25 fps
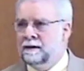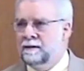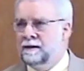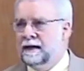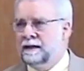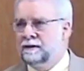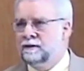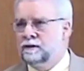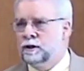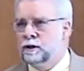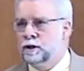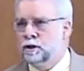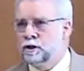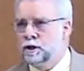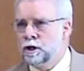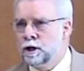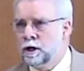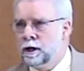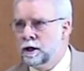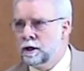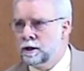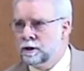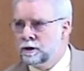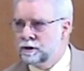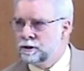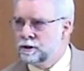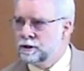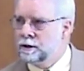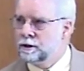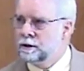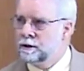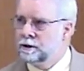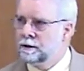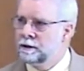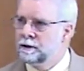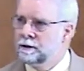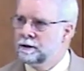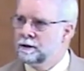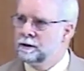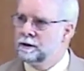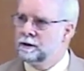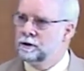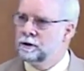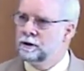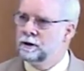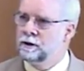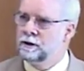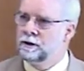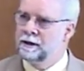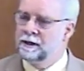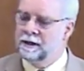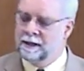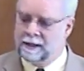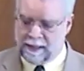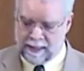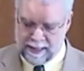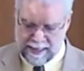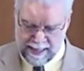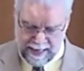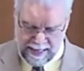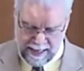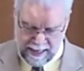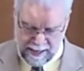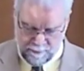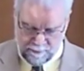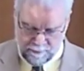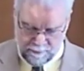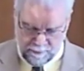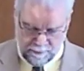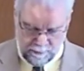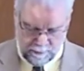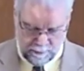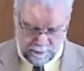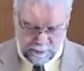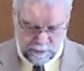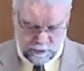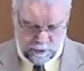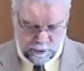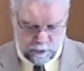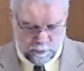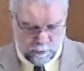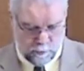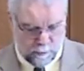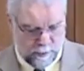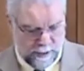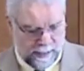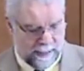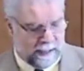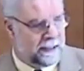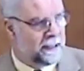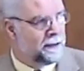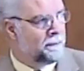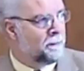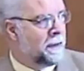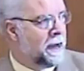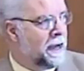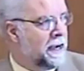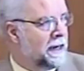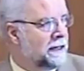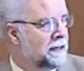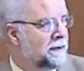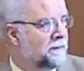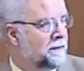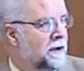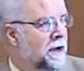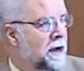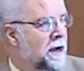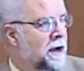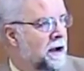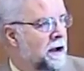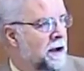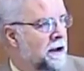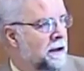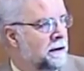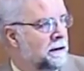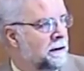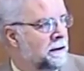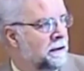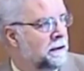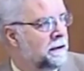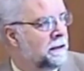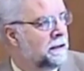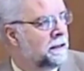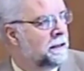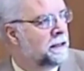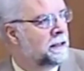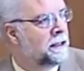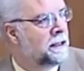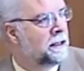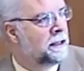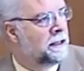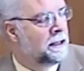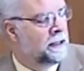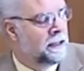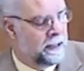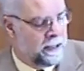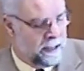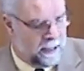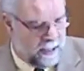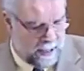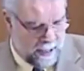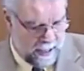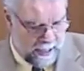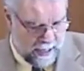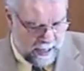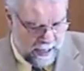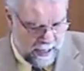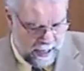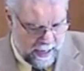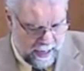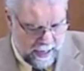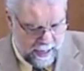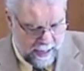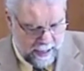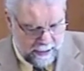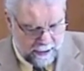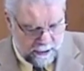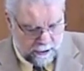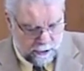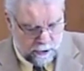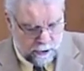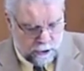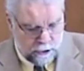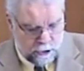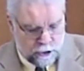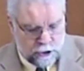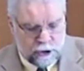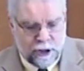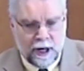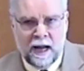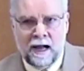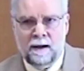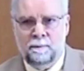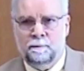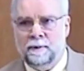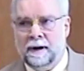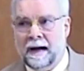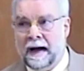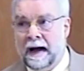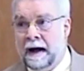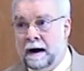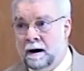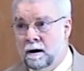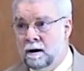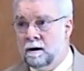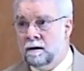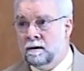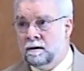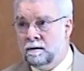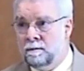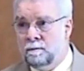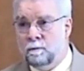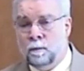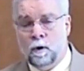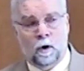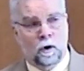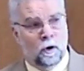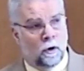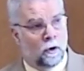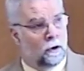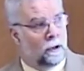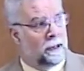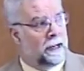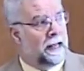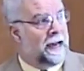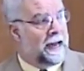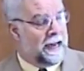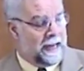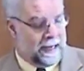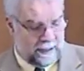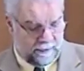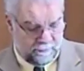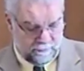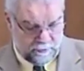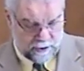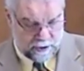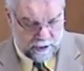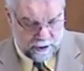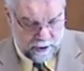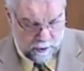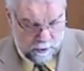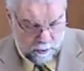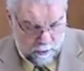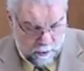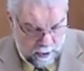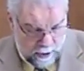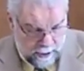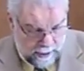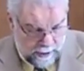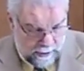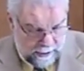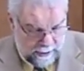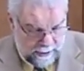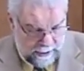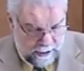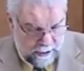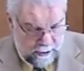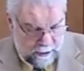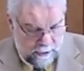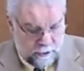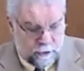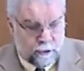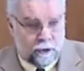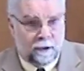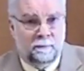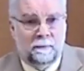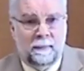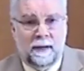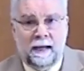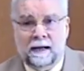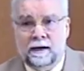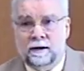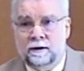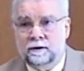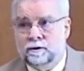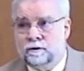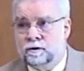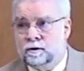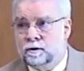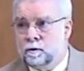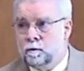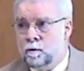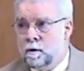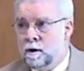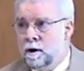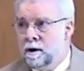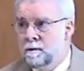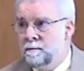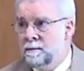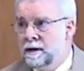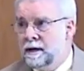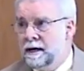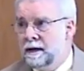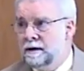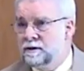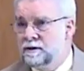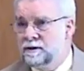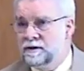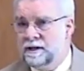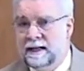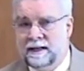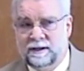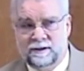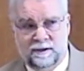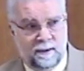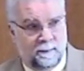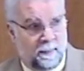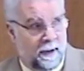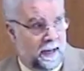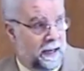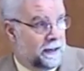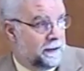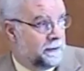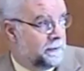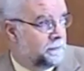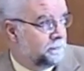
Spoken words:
that the church could claim to read the mind of God and shape our moral lives accordingly should make us squirm in our seats a bit.